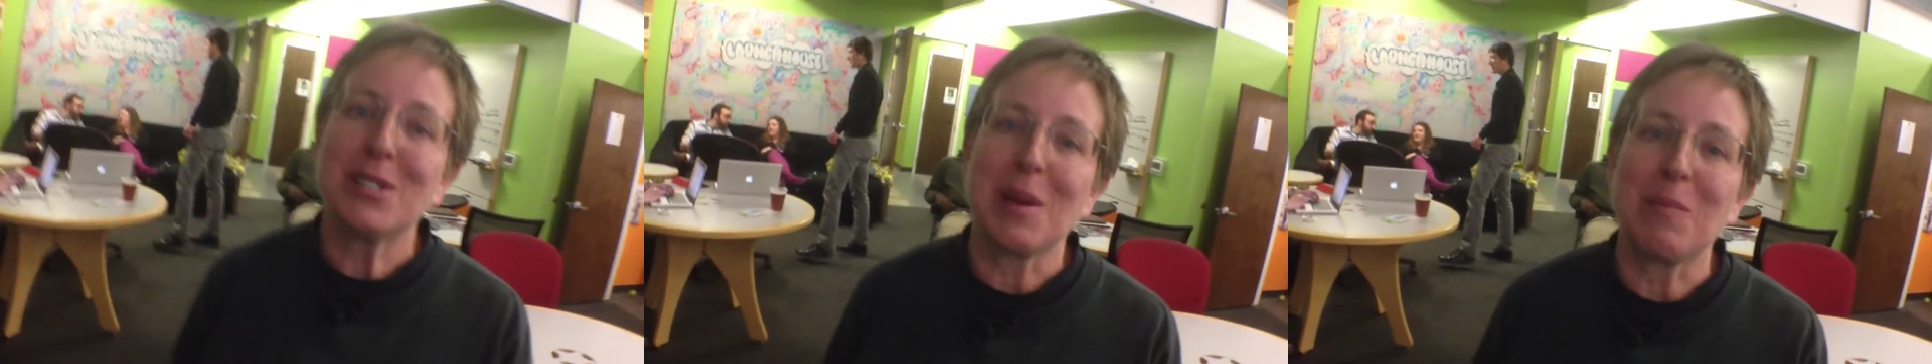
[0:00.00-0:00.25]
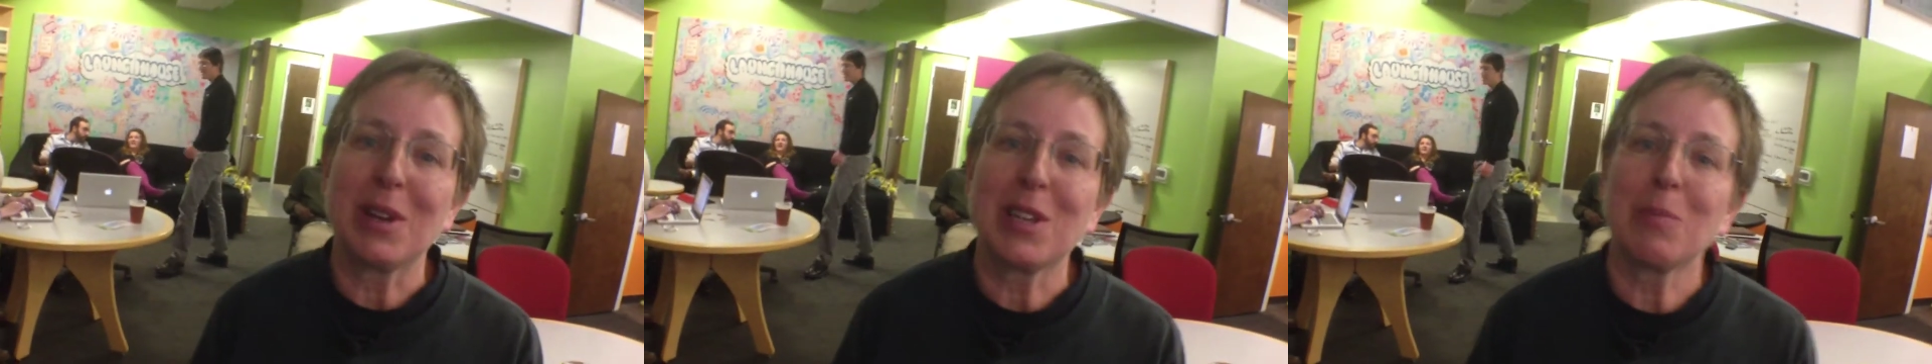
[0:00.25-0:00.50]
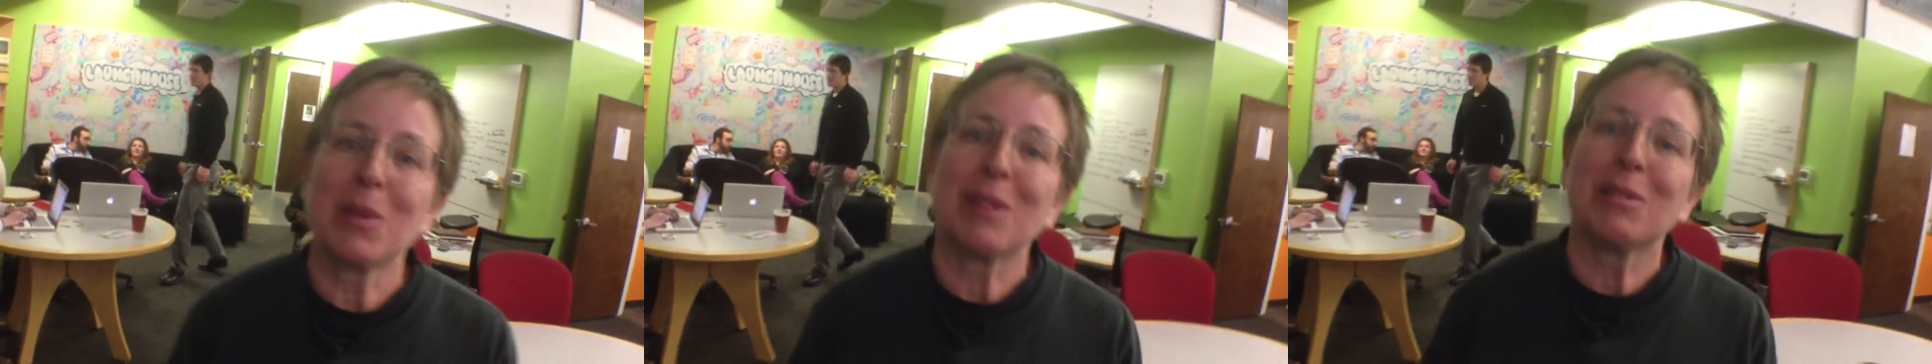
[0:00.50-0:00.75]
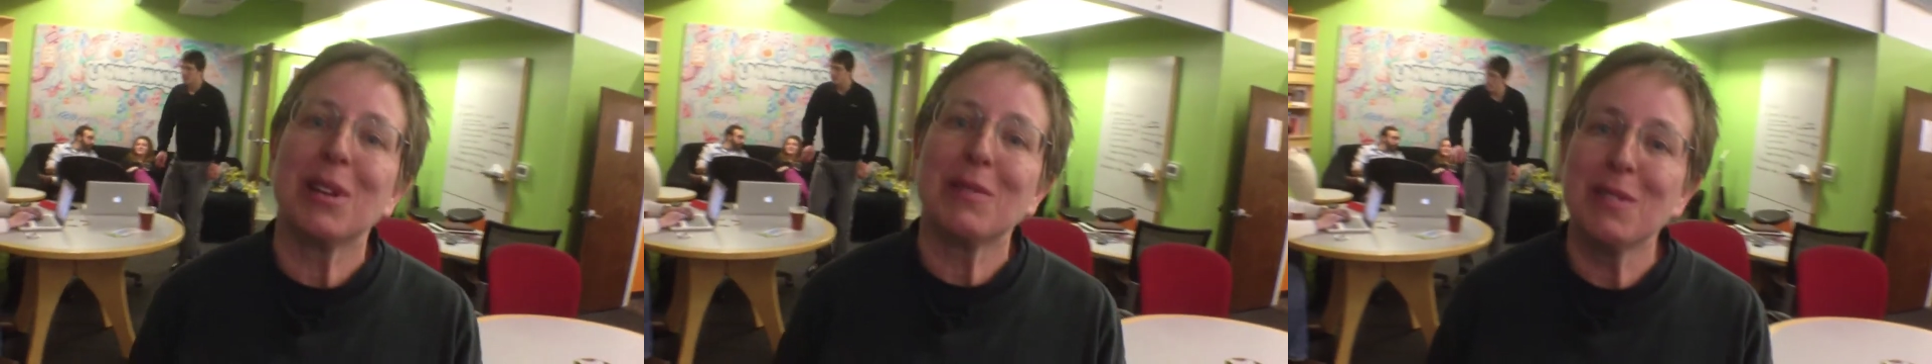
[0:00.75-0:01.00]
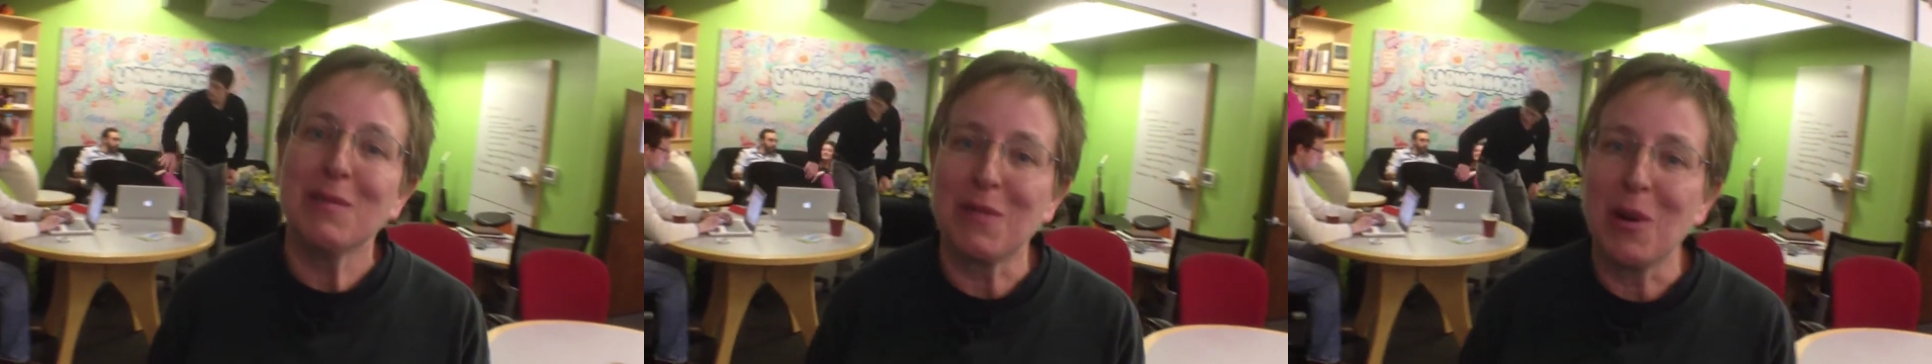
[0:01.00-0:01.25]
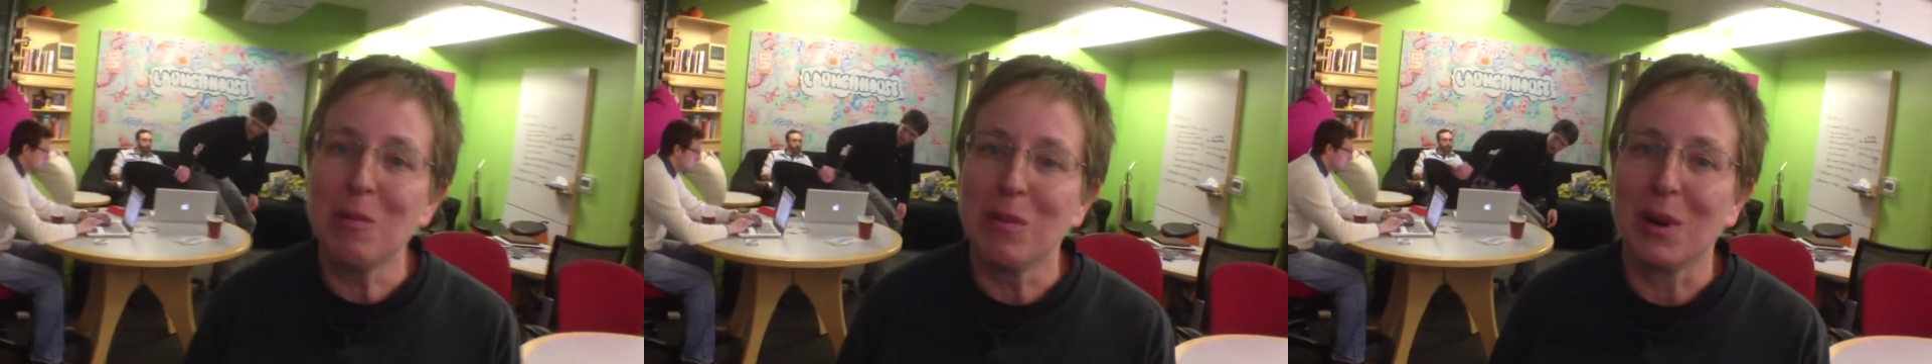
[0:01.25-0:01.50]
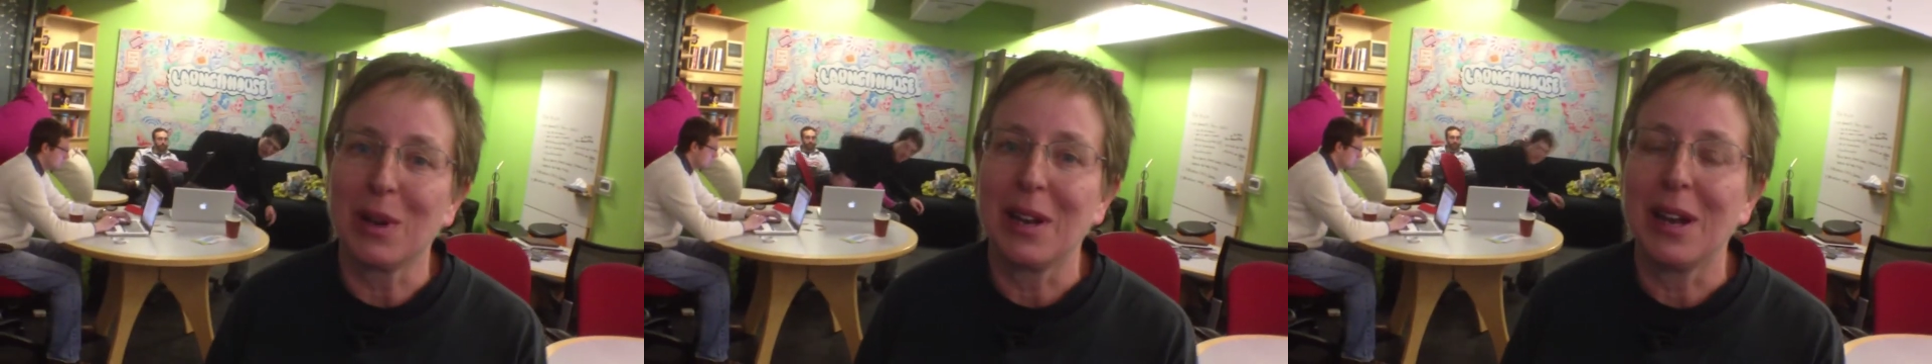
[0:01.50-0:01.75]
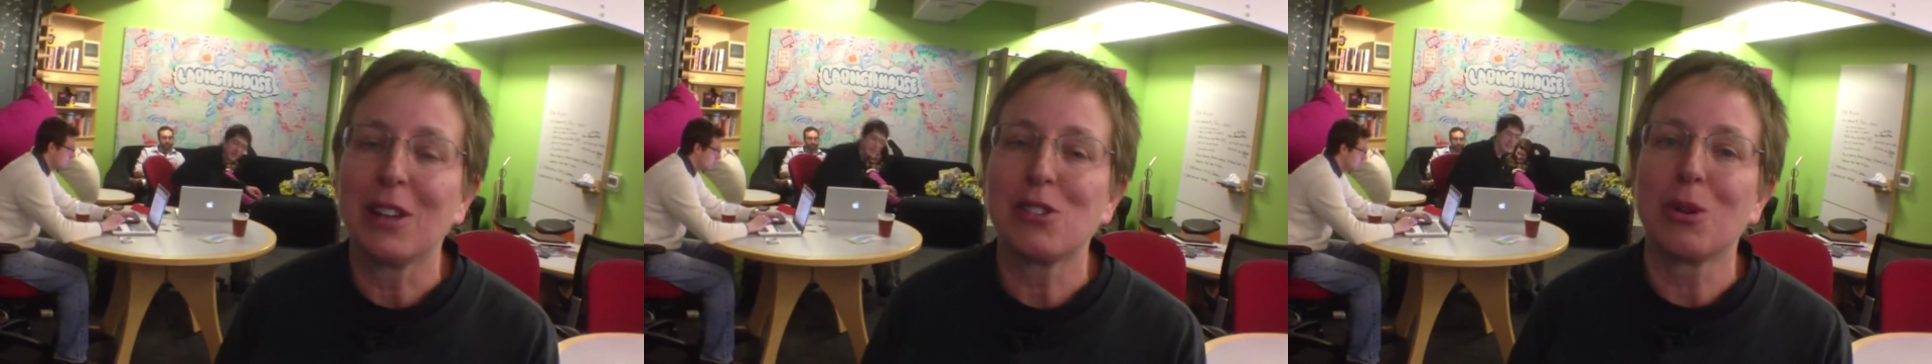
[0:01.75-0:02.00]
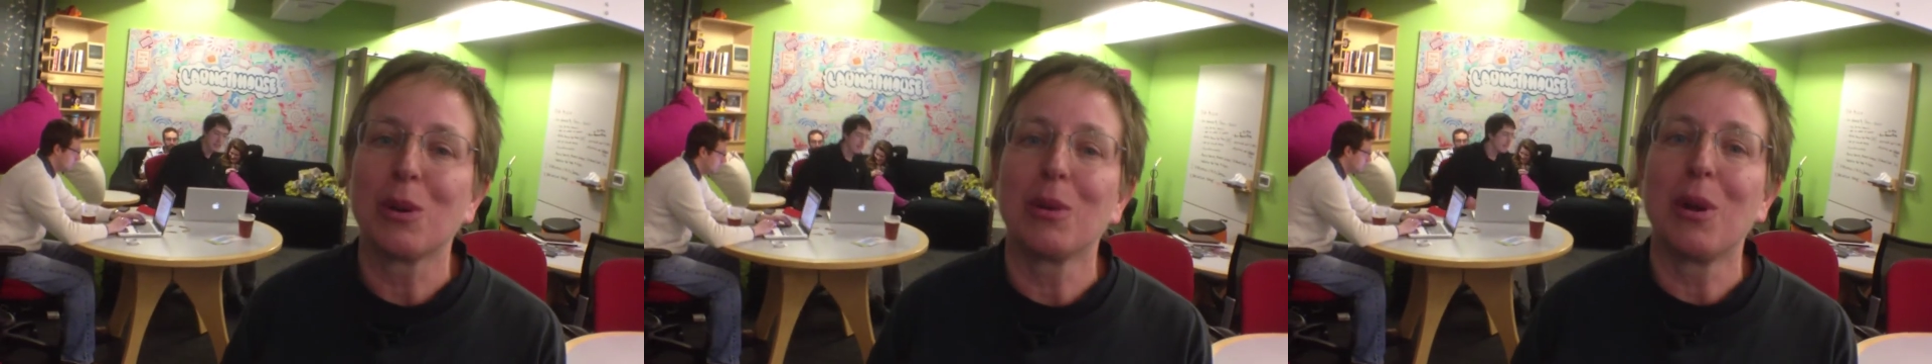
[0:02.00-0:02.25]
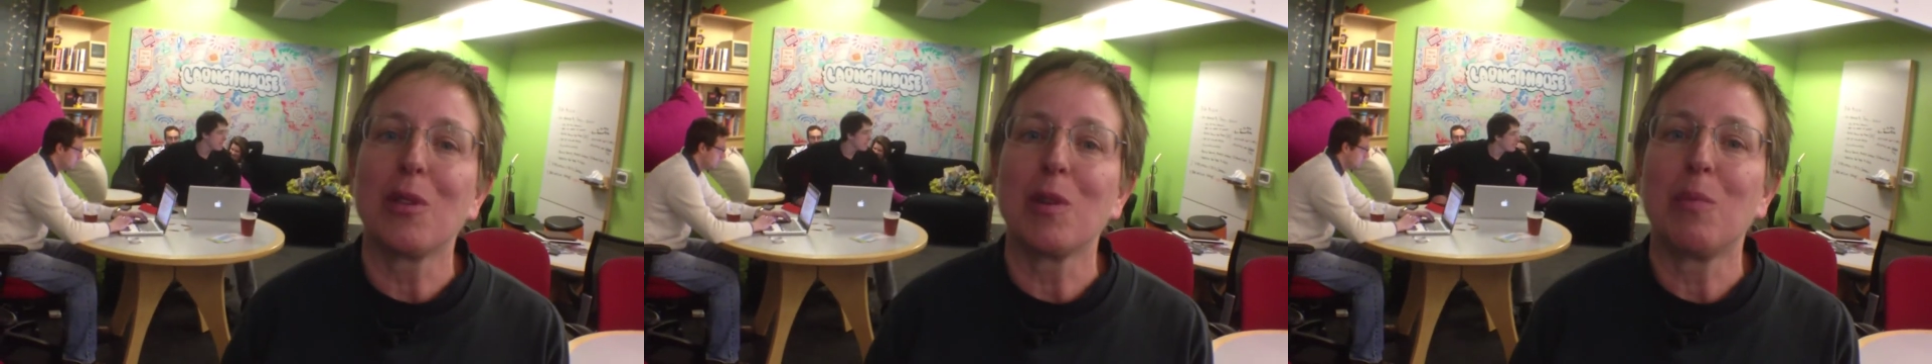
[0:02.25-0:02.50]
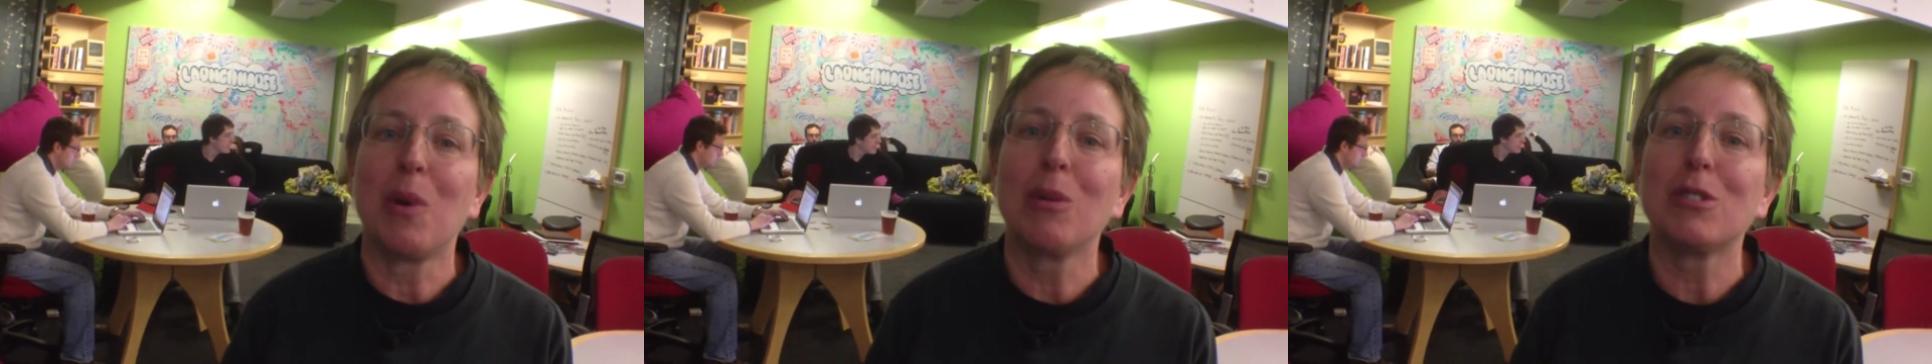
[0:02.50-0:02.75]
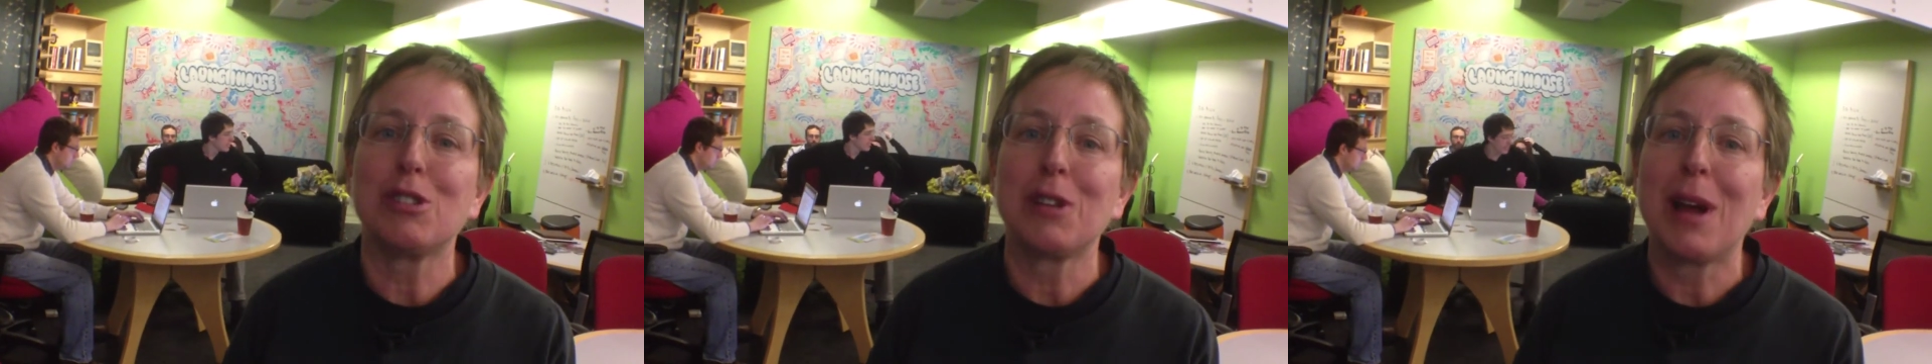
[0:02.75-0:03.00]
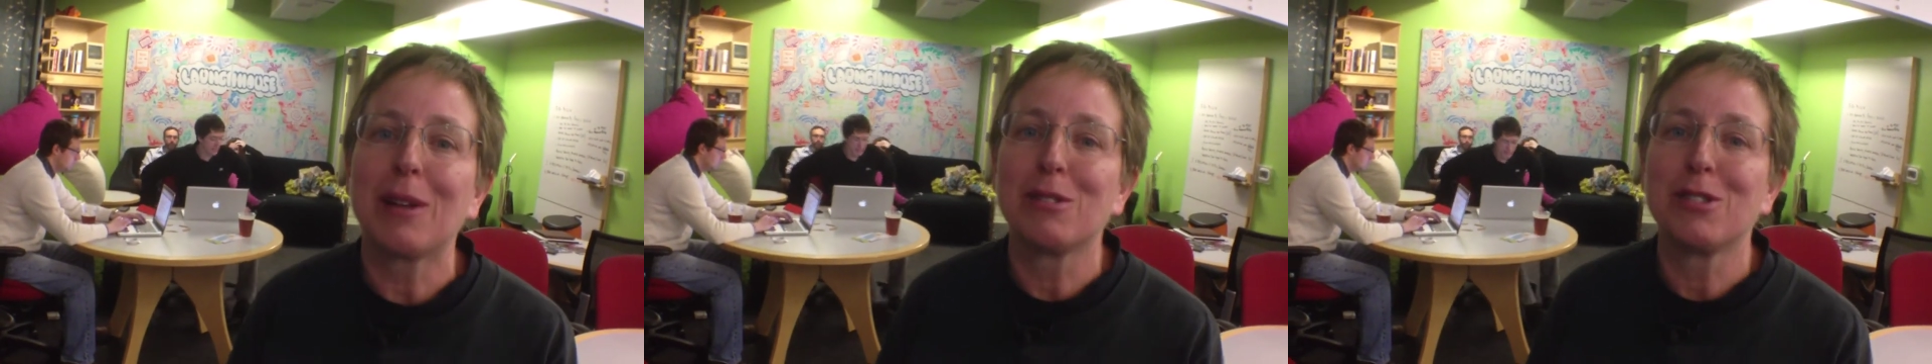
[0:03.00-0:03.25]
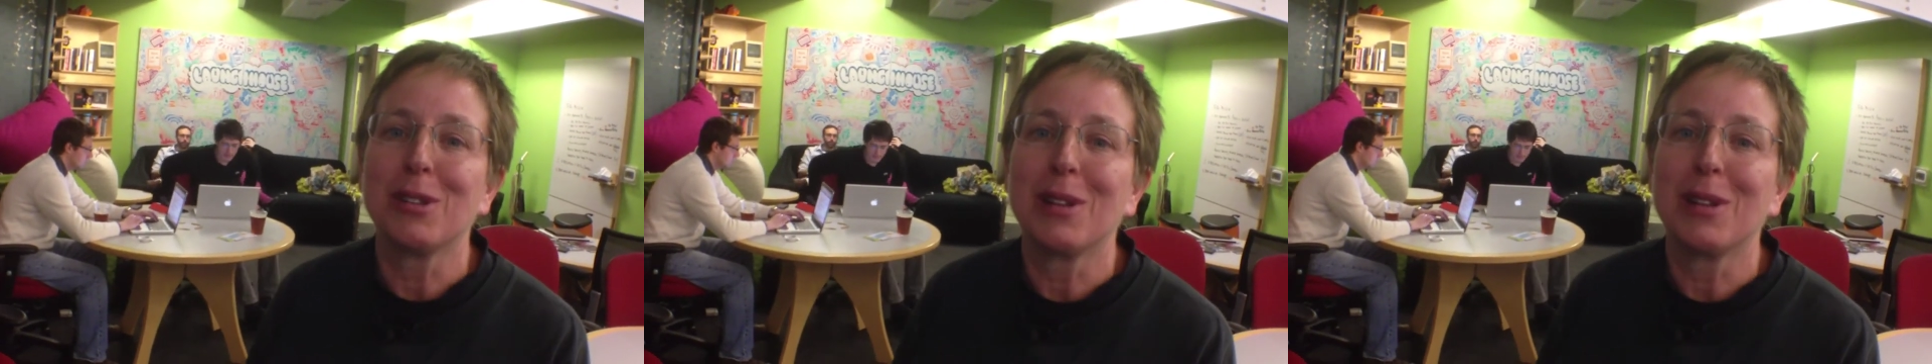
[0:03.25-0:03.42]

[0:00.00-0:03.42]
I picked up the Cleveland phone book, and I circled all the Polish doctors